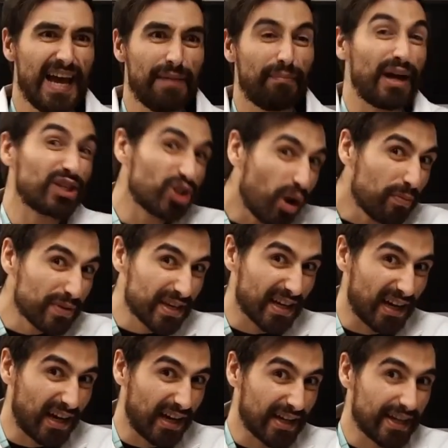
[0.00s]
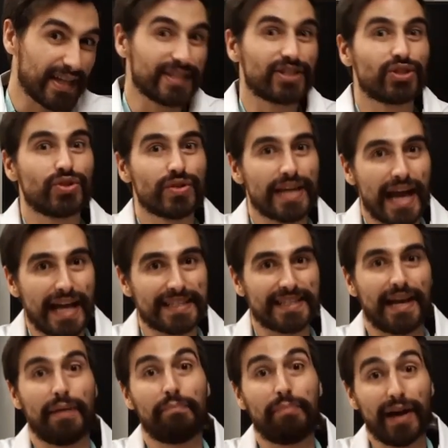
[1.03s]
My job here is to get
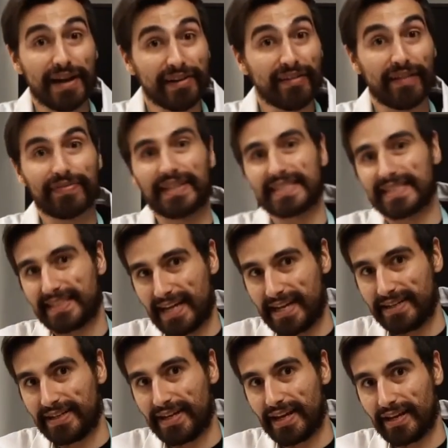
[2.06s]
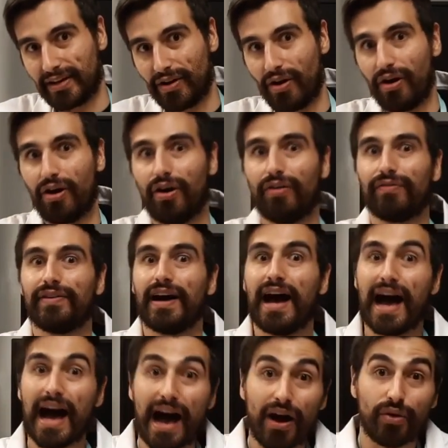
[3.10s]
a better understanding of
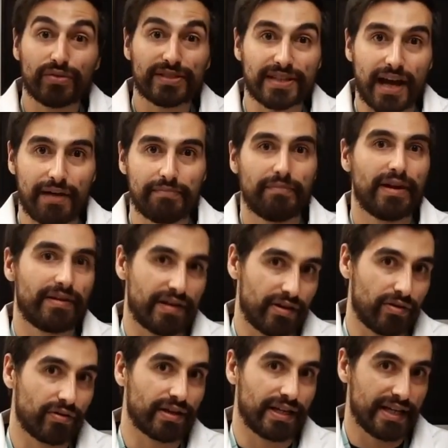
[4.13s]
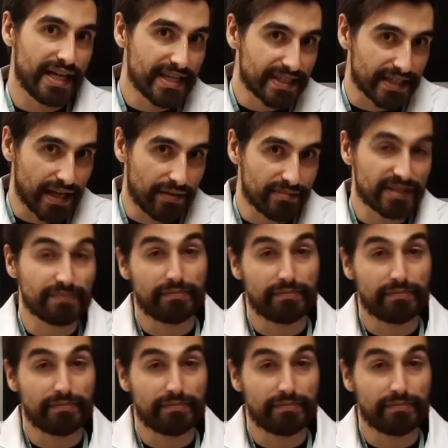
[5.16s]
how some marine organisms,